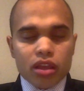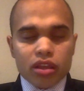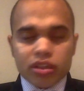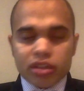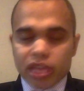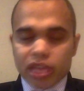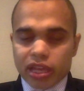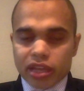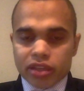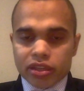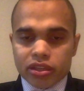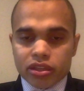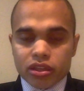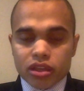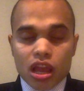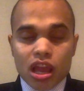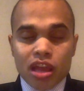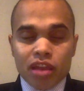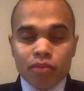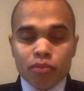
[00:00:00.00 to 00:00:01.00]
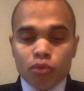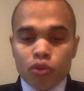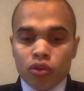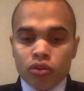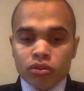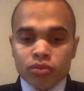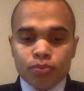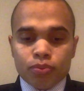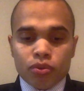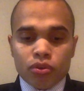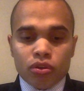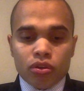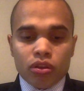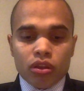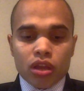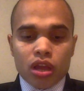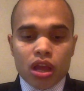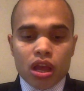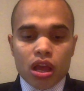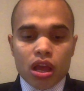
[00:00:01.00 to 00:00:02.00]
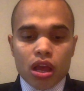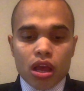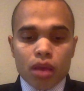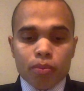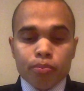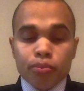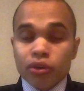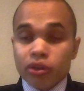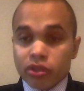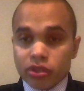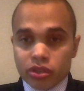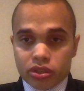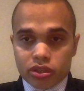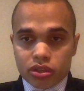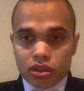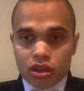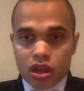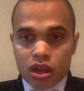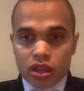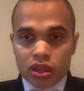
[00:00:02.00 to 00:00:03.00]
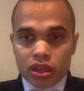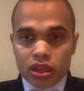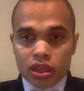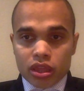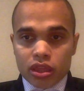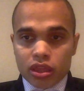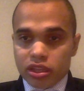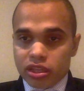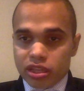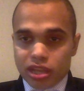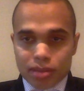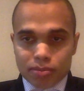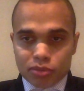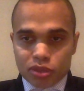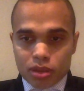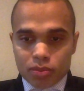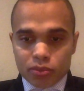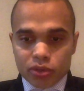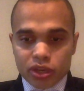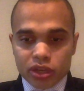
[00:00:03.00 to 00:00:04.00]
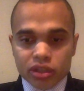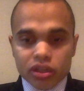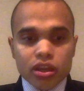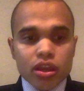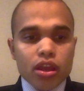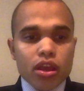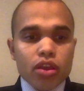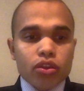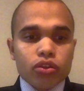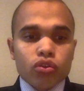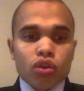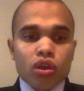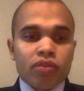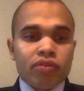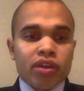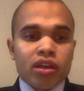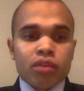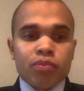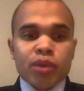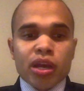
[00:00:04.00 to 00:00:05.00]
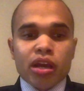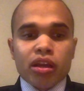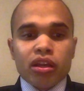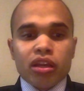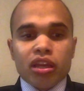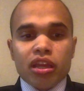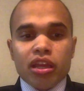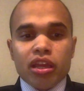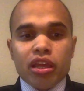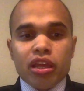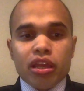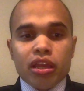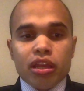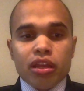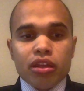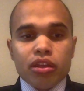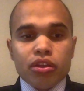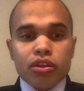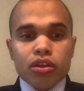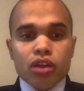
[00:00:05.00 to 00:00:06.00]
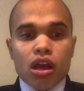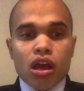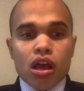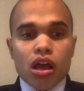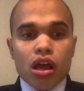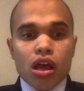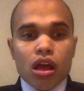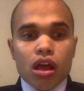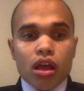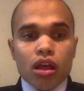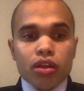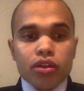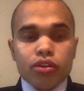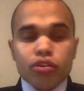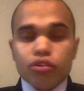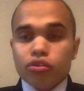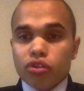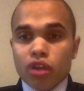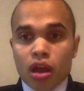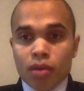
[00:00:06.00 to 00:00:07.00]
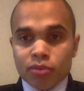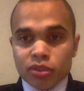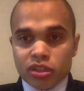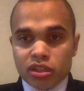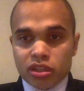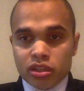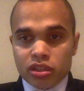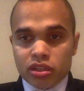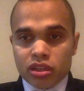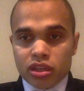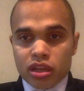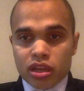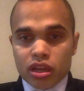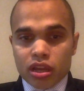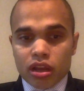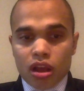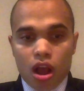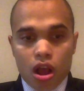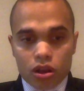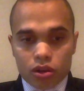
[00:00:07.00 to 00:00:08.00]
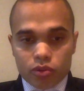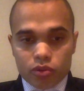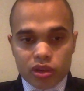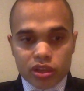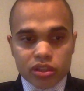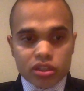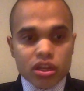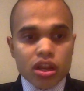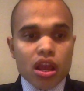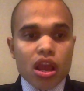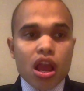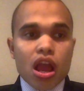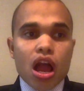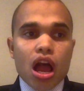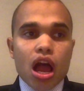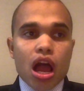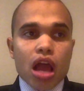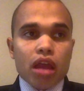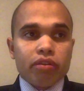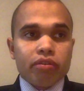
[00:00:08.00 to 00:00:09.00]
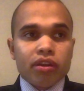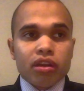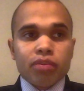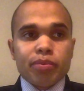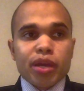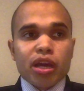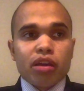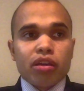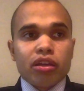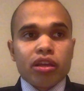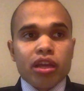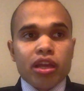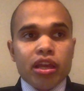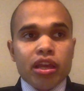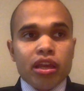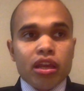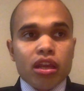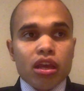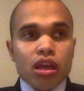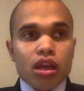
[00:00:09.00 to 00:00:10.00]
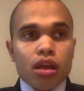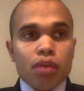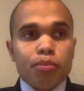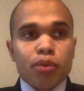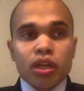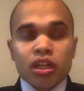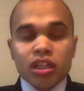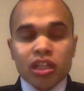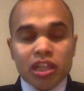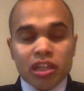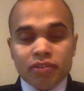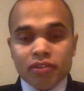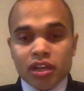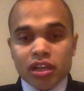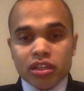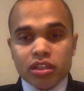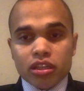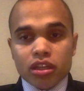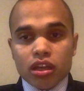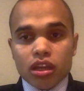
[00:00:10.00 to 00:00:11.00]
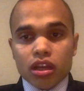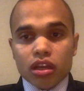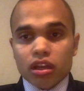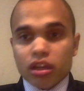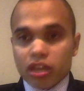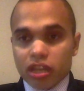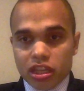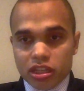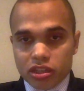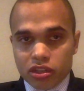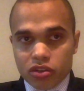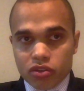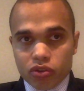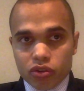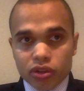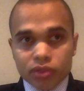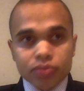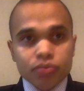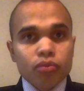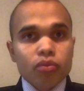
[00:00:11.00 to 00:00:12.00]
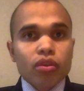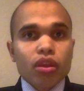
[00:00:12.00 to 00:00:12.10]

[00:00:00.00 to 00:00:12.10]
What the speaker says: takes in multiple books on the same subject. So I read about it in Hugh Thomas's Conquest. I read about it in Buddy Levi's Conquistador.